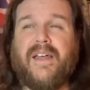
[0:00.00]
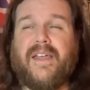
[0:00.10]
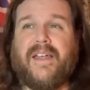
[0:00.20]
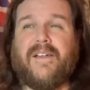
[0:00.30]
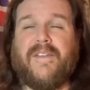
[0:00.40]

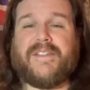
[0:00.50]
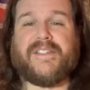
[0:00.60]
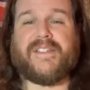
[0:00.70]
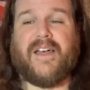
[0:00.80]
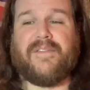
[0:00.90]
and all this
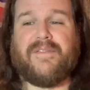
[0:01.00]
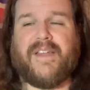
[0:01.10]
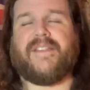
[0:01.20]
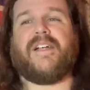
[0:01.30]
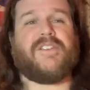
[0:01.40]
stuff,
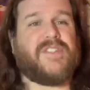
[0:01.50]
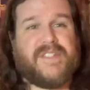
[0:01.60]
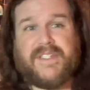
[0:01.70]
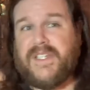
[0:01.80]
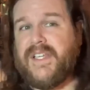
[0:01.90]
and they're
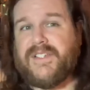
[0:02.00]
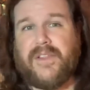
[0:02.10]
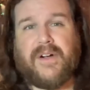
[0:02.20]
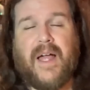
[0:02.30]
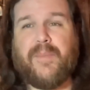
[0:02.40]
stitching each
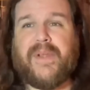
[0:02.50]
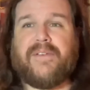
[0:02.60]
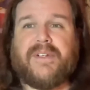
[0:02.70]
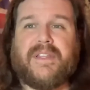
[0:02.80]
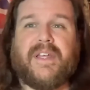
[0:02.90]
other up and
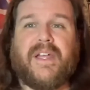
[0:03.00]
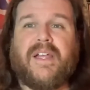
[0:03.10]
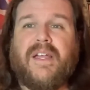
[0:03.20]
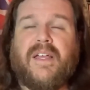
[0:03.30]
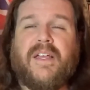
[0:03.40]
everything.
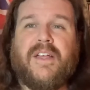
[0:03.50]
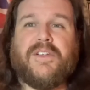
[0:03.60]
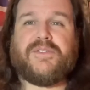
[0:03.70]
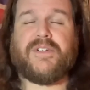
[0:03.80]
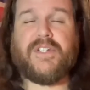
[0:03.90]

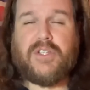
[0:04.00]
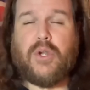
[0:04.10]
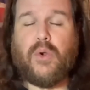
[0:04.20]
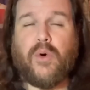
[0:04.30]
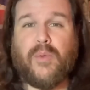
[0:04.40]
So they're just
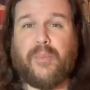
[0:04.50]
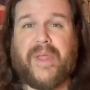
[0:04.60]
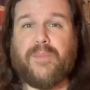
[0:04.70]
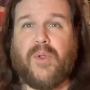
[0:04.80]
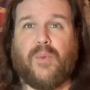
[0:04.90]
normal
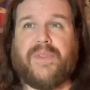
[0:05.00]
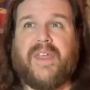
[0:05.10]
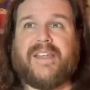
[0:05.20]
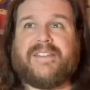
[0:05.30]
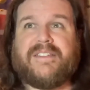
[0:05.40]
people with
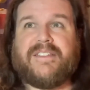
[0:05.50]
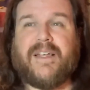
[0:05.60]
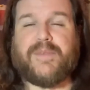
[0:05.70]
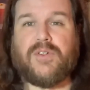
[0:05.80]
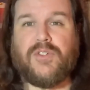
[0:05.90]

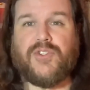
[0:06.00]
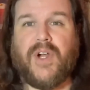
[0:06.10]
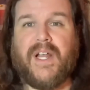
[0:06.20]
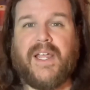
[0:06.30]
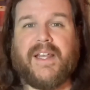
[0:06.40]
exceptional
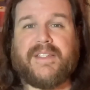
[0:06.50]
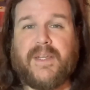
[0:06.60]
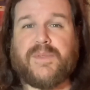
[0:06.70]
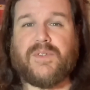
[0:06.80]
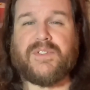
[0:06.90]
training and
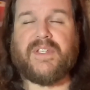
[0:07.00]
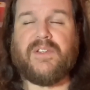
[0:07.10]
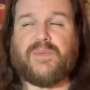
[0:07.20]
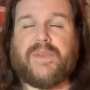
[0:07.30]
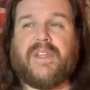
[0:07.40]
exceptional
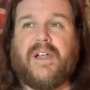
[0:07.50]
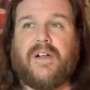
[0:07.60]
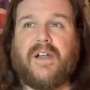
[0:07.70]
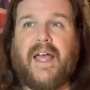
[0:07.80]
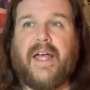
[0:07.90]
skills, but they're
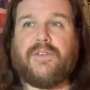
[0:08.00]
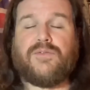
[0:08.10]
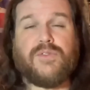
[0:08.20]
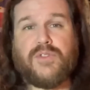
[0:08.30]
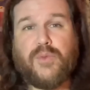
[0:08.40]
not
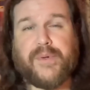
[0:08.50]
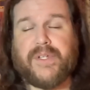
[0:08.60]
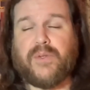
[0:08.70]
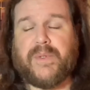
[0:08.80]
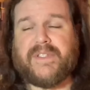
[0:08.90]

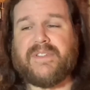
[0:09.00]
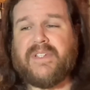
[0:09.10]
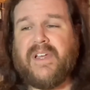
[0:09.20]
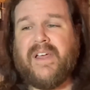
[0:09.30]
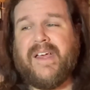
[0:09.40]
superhumans.
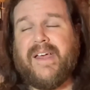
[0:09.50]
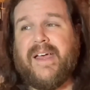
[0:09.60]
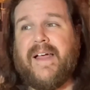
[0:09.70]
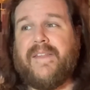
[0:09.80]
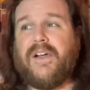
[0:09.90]

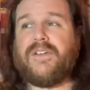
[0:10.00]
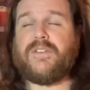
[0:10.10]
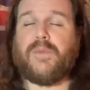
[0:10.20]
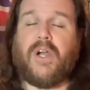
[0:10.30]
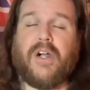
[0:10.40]
And there are
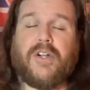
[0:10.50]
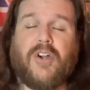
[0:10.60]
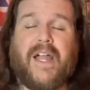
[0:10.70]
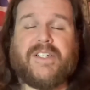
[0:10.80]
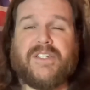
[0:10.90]
some car
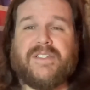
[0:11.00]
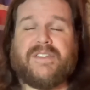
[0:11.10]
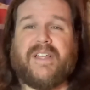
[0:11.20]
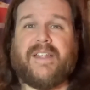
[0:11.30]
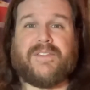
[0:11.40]

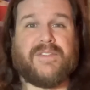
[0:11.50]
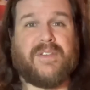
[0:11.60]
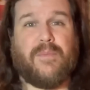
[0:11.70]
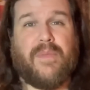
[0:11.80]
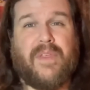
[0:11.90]
crashes and
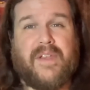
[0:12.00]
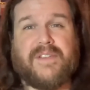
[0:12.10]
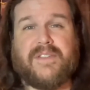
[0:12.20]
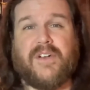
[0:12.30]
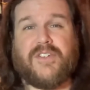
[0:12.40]
some
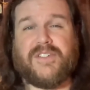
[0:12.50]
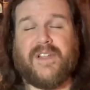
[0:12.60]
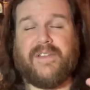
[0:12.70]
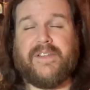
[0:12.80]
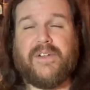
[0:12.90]
things that are just a
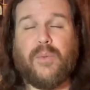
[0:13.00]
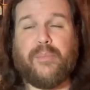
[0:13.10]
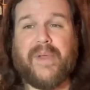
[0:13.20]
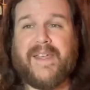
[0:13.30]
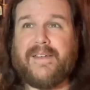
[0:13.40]
little
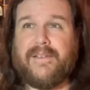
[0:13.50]
bit,